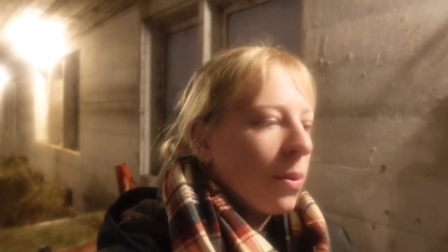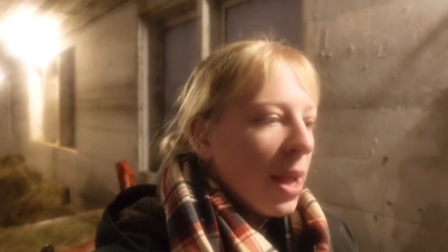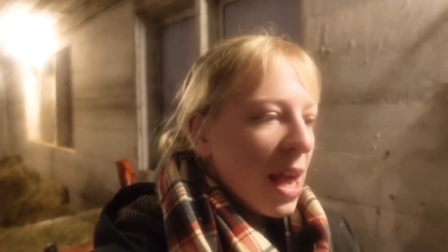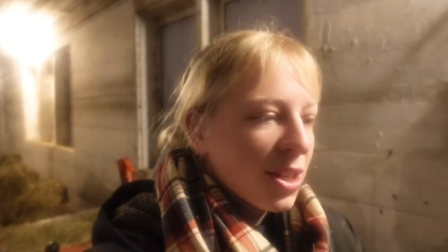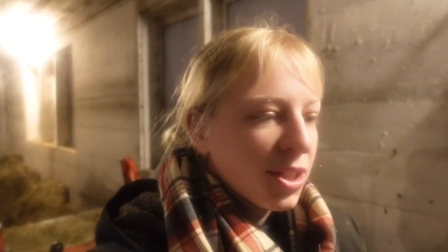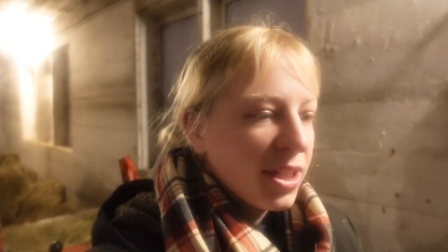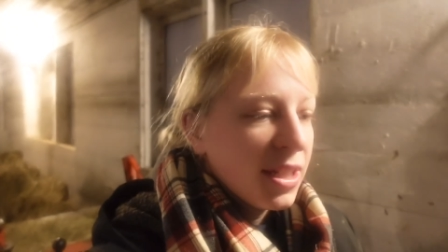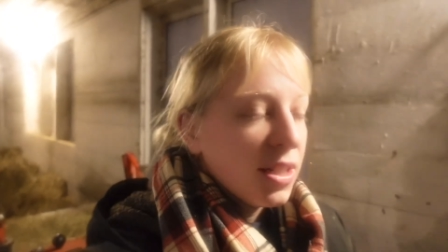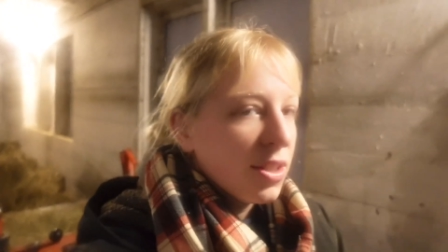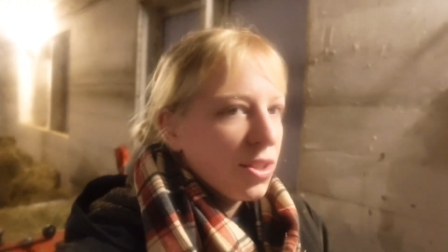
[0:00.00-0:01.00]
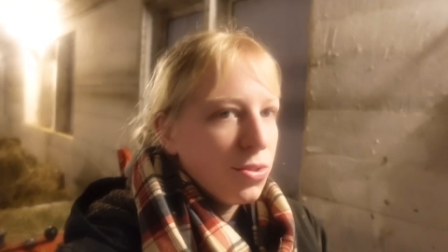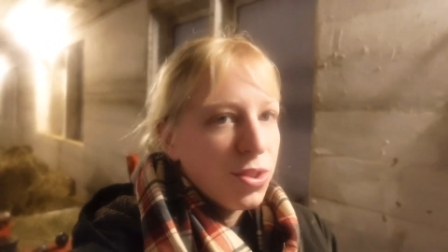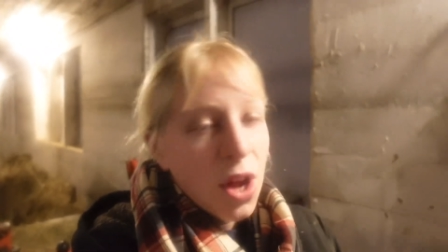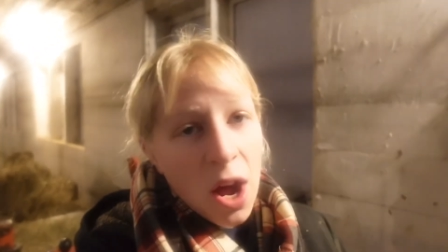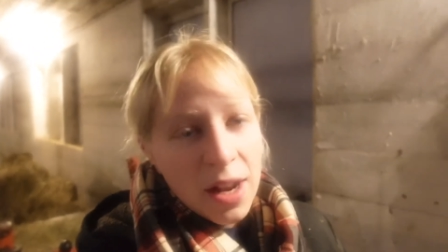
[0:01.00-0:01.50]
we actually didn't do
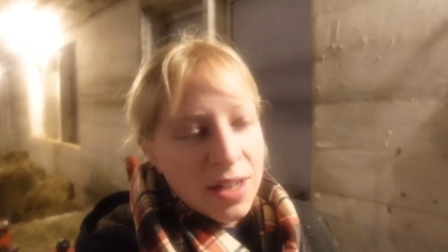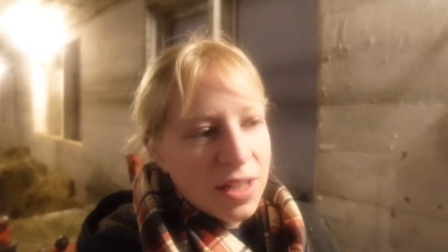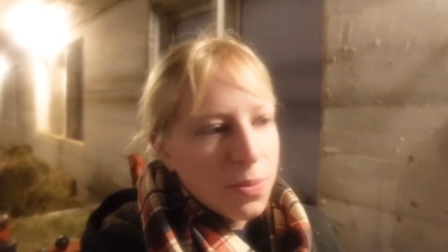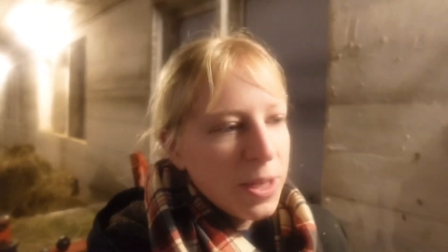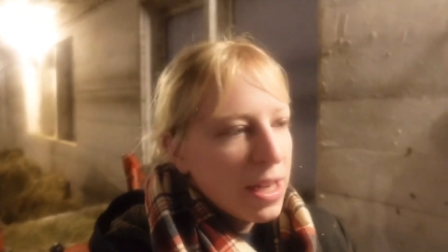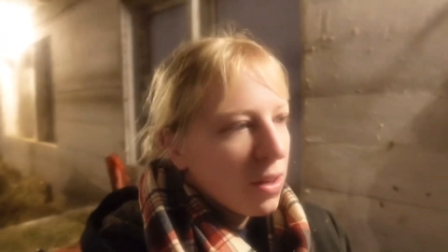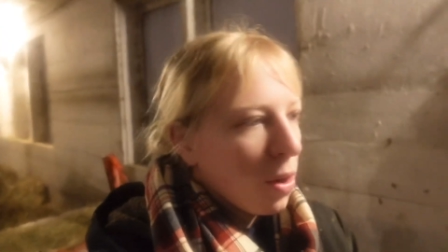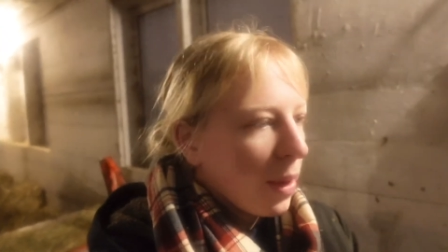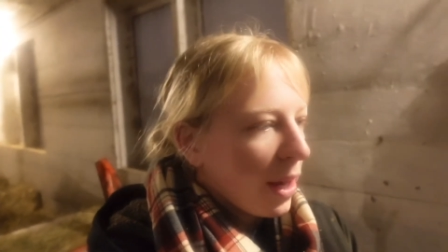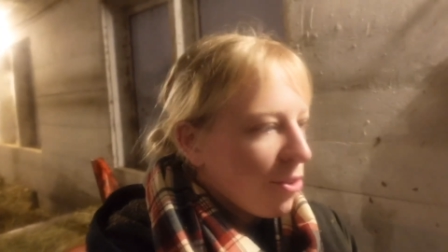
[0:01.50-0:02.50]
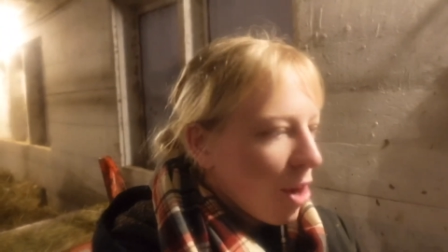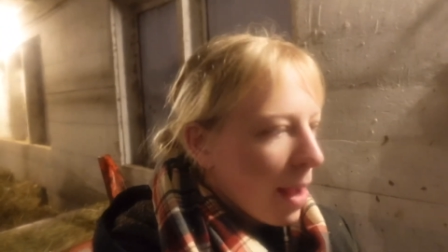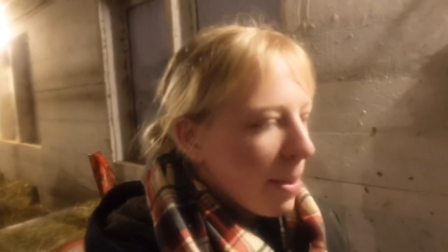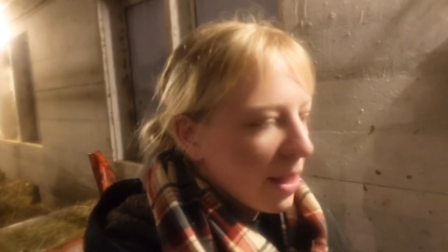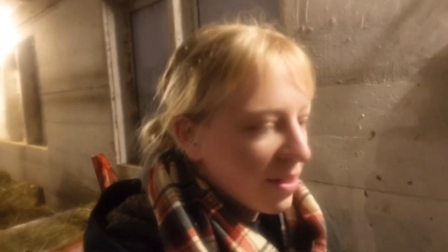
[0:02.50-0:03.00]
sawdust, we didn't go get a
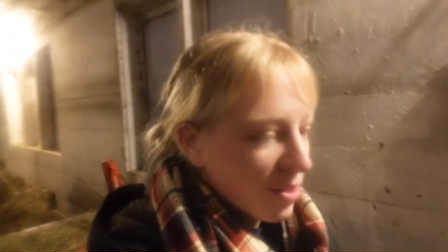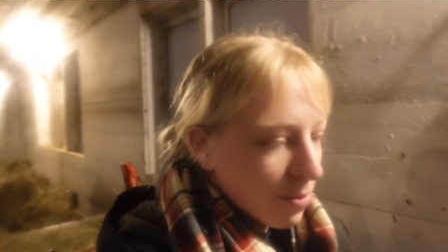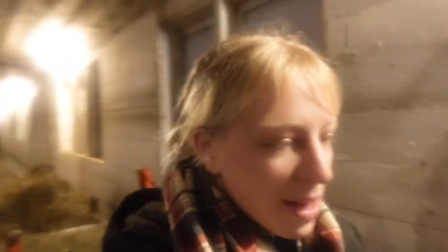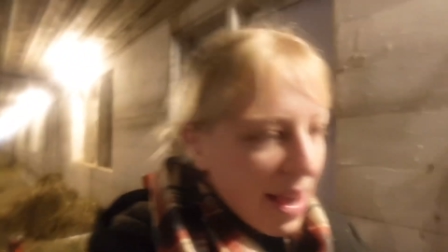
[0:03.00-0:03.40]
dry bale. So right